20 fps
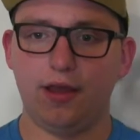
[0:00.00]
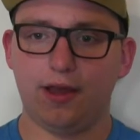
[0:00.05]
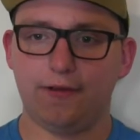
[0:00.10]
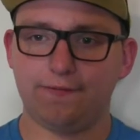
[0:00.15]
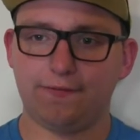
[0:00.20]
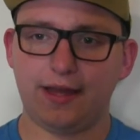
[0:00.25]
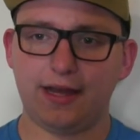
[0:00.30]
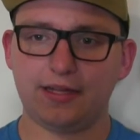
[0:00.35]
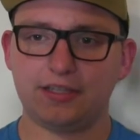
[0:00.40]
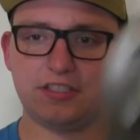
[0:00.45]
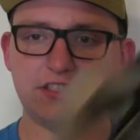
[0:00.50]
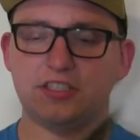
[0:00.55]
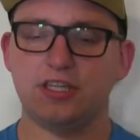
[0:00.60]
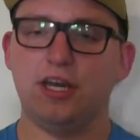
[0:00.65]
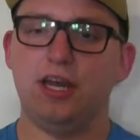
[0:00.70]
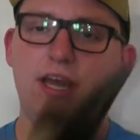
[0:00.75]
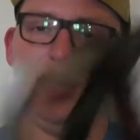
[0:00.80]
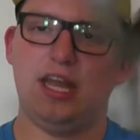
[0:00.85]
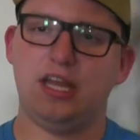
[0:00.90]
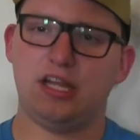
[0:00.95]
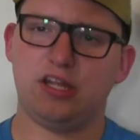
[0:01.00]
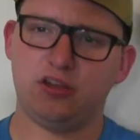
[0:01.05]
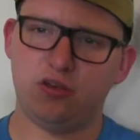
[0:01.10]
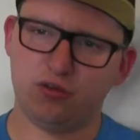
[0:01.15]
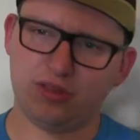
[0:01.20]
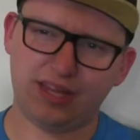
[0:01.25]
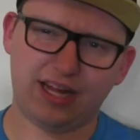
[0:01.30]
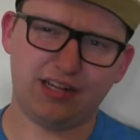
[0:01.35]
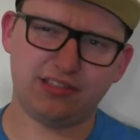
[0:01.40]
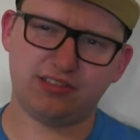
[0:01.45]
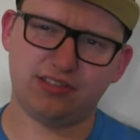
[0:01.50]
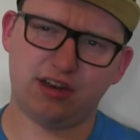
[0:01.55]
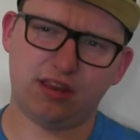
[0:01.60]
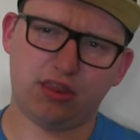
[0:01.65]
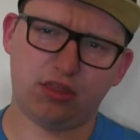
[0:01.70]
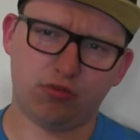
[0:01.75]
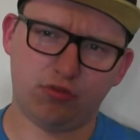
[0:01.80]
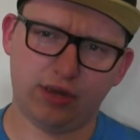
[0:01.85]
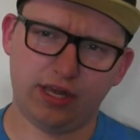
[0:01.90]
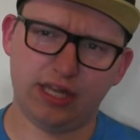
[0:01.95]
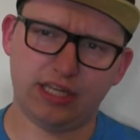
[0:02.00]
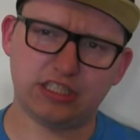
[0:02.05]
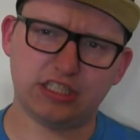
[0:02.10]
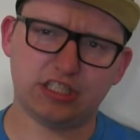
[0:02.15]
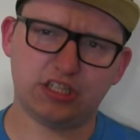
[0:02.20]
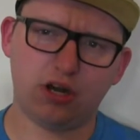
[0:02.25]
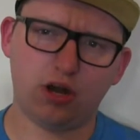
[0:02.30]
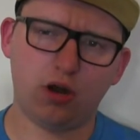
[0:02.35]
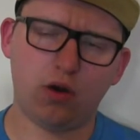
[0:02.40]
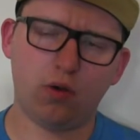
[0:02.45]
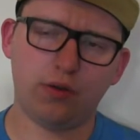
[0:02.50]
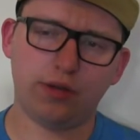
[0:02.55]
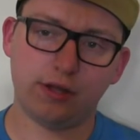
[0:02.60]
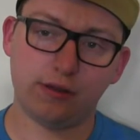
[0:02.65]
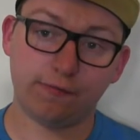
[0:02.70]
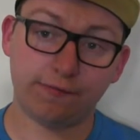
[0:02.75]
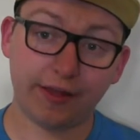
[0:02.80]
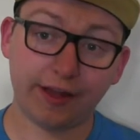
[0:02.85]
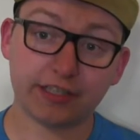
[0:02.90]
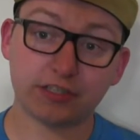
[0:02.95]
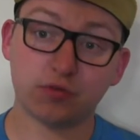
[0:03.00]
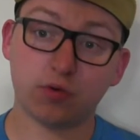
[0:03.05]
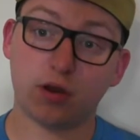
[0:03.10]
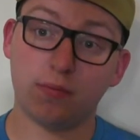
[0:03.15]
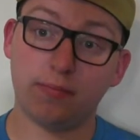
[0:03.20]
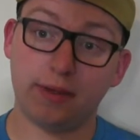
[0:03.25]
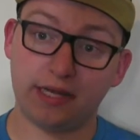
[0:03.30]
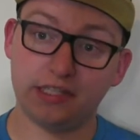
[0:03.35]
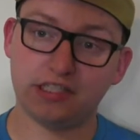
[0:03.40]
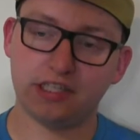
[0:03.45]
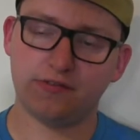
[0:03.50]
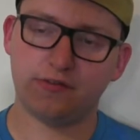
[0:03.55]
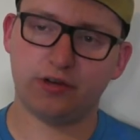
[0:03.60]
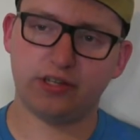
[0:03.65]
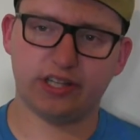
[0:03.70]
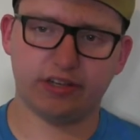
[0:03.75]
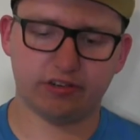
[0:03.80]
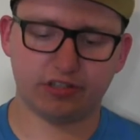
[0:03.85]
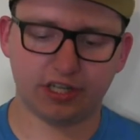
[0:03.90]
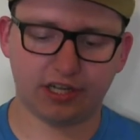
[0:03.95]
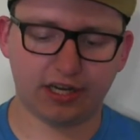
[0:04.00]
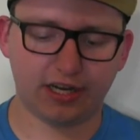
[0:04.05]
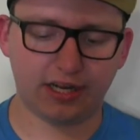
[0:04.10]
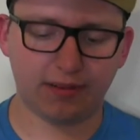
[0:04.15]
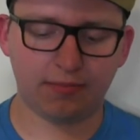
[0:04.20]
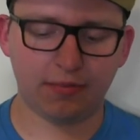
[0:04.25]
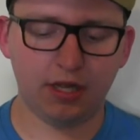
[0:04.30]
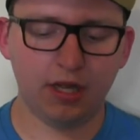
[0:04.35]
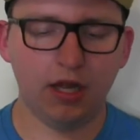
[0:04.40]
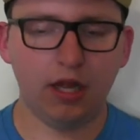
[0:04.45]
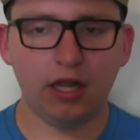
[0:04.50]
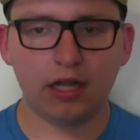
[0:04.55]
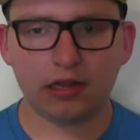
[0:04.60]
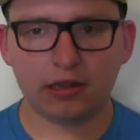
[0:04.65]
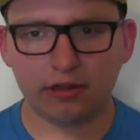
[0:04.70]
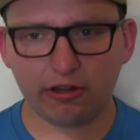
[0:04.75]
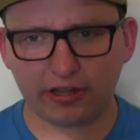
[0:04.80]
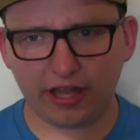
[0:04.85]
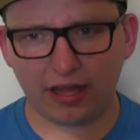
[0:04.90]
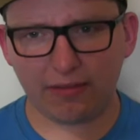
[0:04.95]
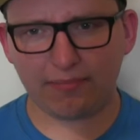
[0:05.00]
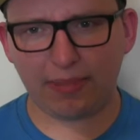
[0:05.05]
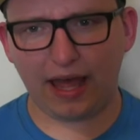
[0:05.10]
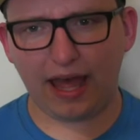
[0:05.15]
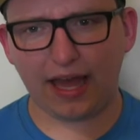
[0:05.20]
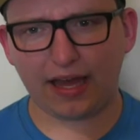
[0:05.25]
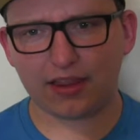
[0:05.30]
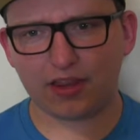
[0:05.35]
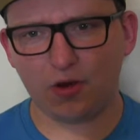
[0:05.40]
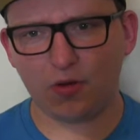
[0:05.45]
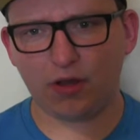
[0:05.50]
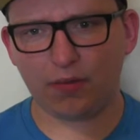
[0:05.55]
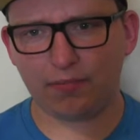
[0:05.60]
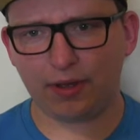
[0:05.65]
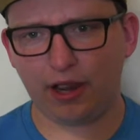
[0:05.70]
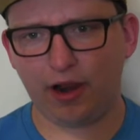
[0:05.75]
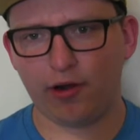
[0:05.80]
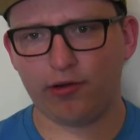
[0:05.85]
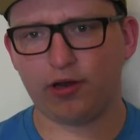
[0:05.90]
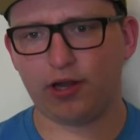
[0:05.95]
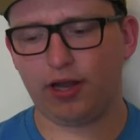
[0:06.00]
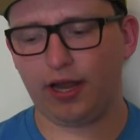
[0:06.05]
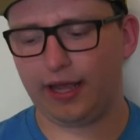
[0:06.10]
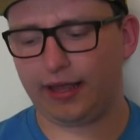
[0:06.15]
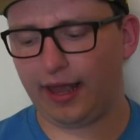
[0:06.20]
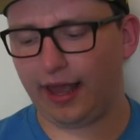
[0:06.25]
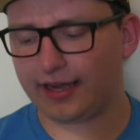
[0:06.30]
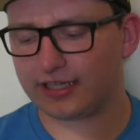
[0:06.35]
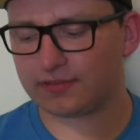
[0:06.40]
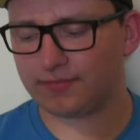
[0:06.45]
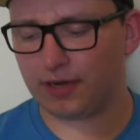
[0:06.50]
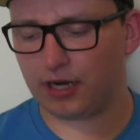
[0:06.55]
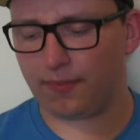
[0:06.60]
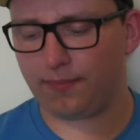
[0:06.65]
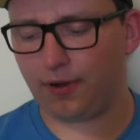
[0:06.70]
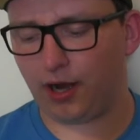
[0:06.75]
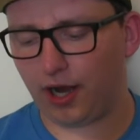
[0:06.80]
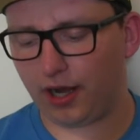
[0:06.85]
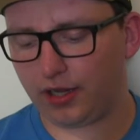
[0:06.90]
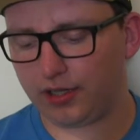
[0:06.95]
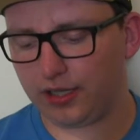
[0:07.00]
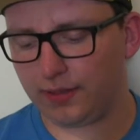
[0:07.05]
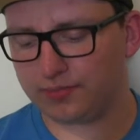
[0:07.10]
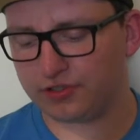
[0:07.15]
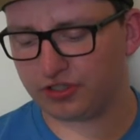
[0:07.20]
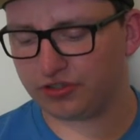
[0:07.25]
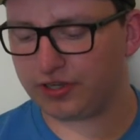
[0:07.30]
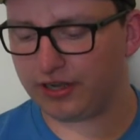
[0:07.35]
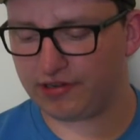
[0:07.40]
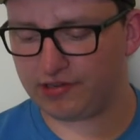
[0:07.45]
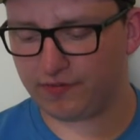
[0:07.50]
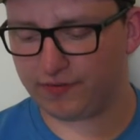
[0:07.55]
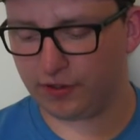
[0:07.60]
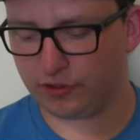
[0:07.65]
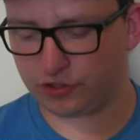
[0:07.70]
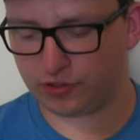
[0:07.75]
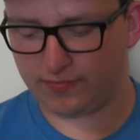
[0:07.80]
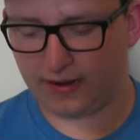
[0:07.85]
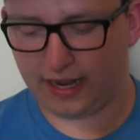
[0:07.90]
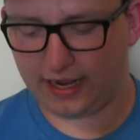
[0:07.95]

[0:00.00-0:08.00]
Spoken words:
Effects, it's 2003, so the effects were amazing for their time. Looking back, though, compared to, like, X-Men Apocalypse or Days of Future